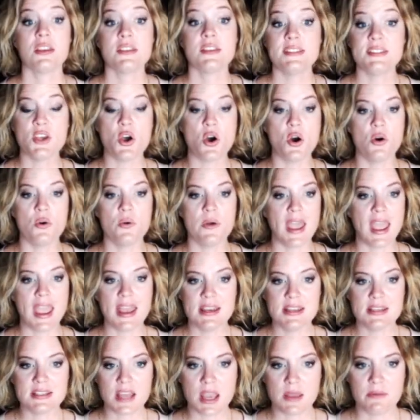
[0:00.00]
So
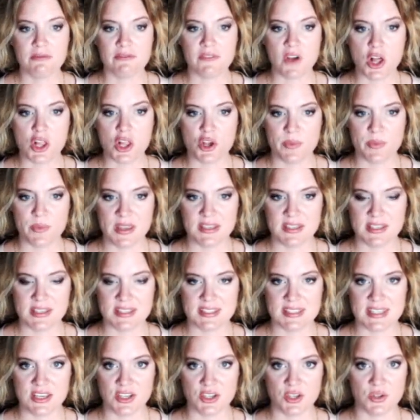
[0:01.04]
anytime Follow
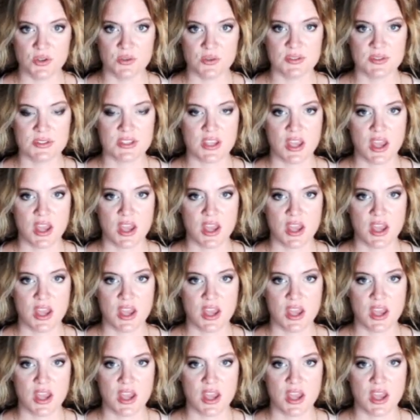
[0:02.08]
BTC News